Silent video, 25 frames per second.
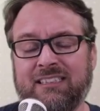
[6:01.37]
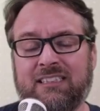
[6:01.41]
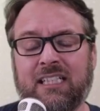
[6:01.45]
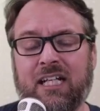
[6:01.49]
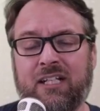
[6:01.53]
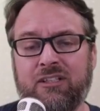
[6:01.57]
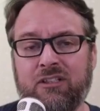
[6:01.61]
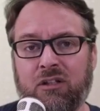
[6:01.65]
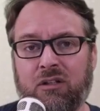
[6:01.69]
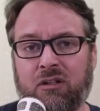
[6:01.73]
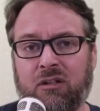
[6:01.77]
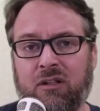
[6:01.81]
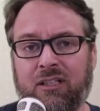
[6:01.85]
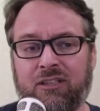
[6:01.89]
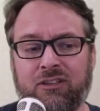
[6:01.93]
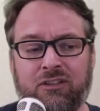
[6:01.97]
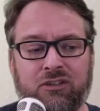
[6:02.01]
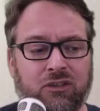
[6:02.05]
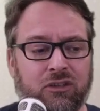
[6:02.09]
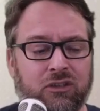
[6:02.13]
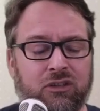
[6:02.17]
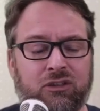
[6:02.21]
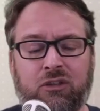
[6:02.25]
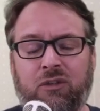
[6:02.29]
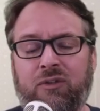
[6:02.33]
inside your
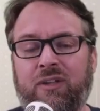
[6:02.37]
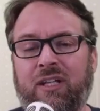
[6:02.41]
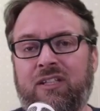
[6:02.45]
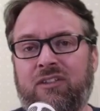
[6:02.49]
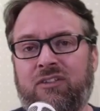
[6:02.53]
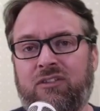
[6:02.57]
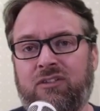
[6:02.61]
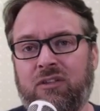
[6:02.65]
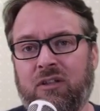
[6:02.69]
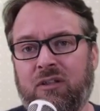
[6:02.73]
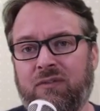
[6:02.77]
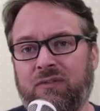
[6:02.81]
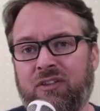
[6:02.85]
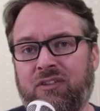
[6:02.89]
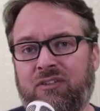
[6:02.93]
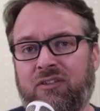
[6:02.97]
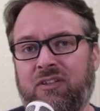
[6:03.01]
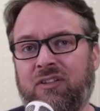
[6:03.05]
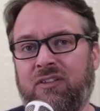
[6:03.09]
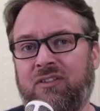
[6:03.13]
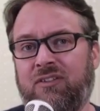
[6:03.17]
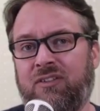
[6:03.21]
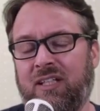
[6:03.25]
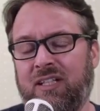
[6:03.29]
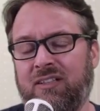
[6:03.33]
cluster so that
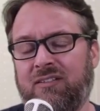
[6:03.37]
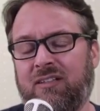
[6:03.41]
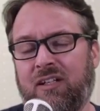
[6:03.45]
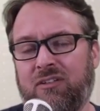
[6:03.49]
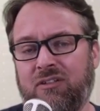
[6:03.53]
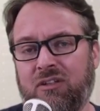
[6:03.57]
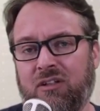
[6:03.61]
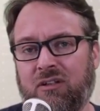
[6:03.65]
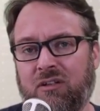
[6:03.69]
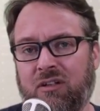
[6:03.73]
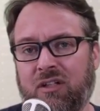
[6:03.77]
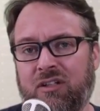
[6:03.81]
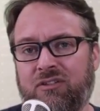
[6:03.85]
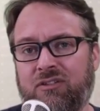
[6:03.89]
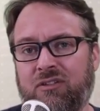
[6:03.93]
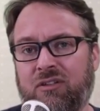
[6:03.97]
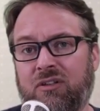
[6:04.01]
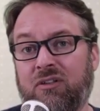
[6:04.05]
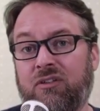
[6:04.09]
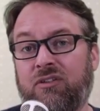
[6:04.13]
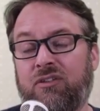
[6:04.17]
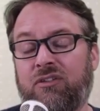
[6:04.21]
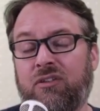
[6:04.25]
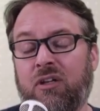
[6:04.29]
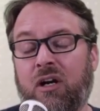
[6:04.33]
services inside your
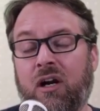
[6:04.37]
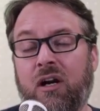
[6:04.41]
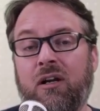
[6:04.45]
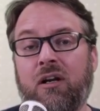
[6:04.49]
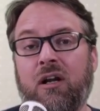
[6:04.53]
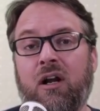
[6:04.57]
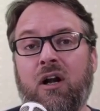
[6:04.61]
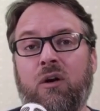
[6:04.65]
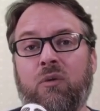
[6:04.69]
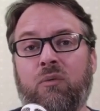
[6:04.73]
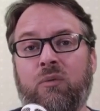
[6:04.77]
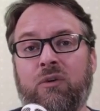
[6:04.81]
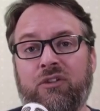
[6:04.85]
cluster start